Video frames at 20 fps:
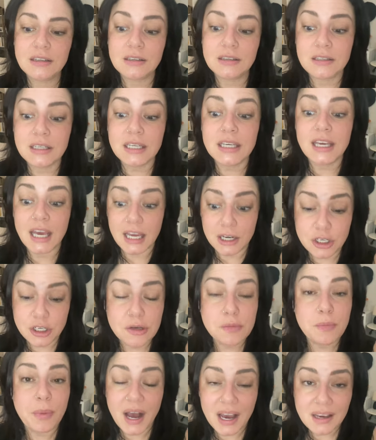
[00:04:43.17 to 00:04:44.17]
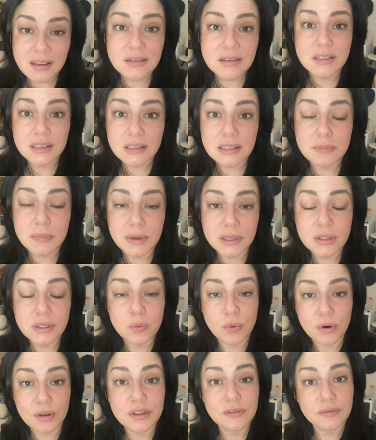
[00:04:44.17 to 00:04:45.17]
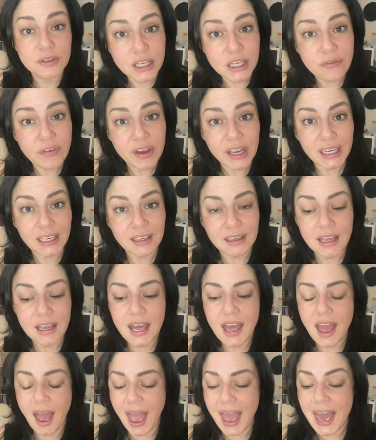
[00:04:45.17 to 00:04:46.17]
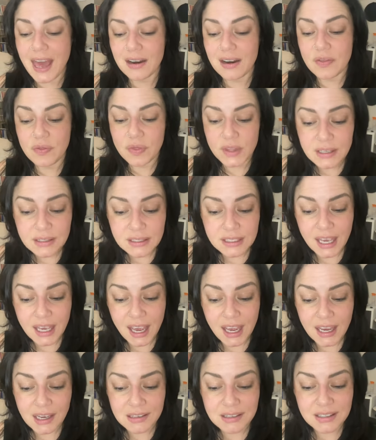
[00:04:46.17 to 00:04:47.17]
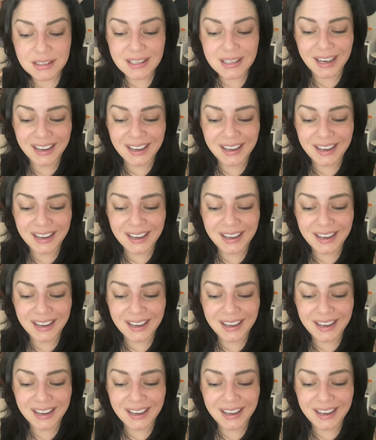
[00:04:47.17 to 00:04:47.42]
to get you by six months worth of living. And in this case,